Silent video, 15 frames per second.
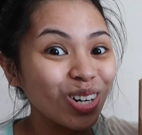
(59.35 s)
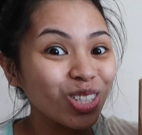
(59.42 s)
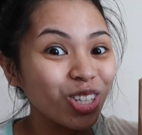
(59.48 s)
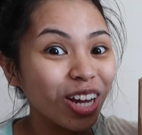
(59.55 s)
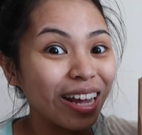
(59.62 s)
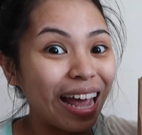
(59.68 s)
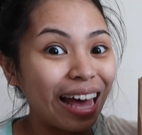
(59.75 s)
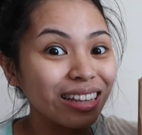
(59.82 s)
are
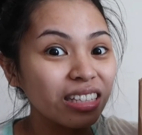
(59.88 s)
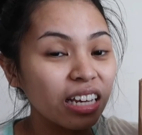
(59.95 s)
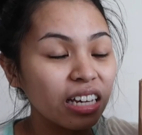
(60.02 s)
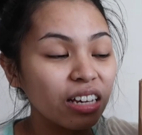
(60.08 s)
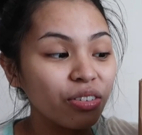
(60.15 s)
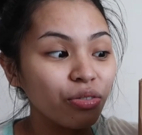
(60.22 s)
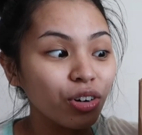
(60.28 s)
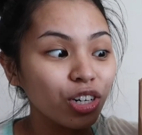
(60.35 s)

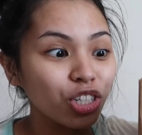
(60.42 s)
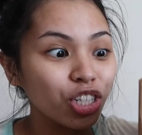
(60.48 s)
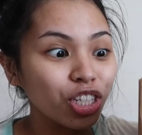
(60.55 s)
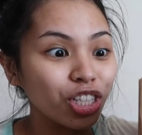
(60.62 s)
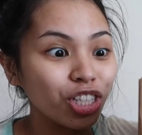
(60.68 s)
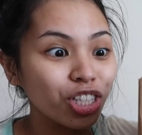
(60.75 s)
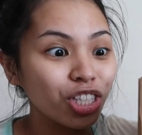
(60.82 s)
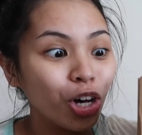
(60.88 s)
gigantic
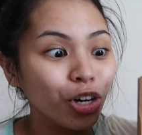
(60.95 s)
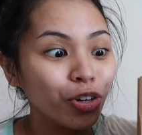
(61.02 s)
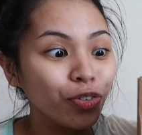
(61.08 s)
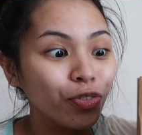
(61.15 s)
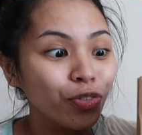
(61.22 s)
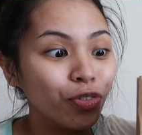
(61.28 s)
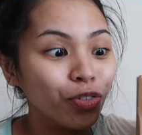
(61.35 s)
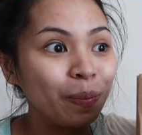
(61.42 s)
versions
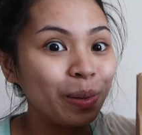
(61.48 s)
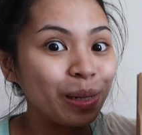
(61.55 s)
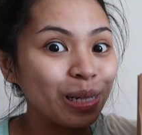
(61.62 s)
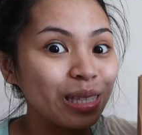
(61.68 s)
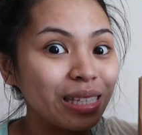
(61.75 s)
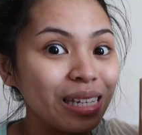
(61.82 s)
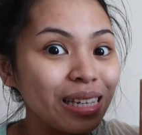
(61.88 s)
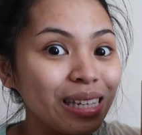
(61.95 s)
of
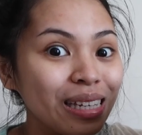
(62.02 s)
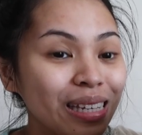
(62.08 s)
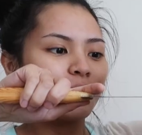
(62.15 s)
milk tea.